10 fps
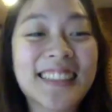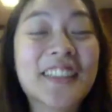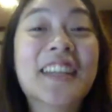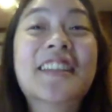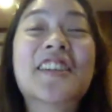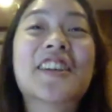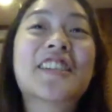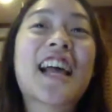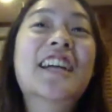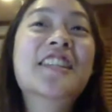get the
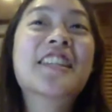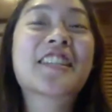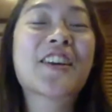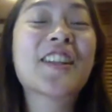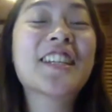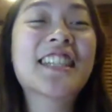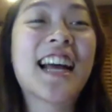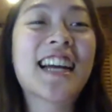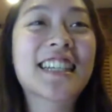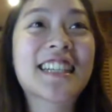chance. Actually, scholars
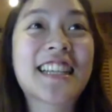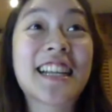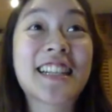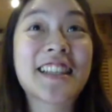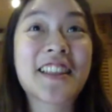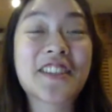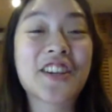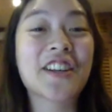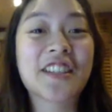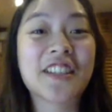uh, get the
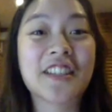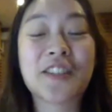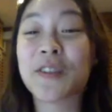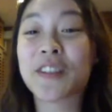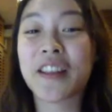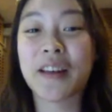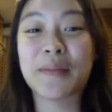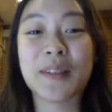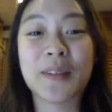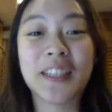chance to talk to them
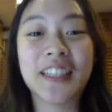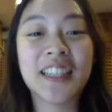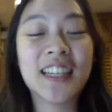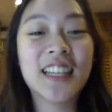as well.